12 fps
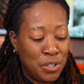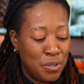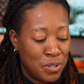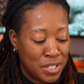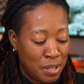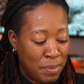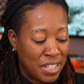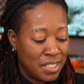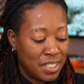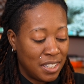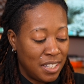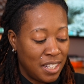cool because it
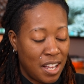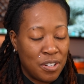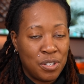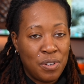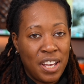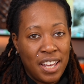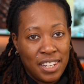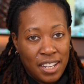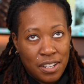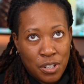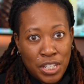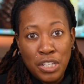basically allows you to add
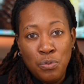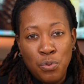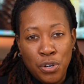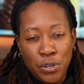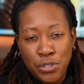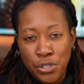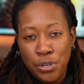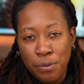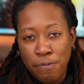like a keyword to your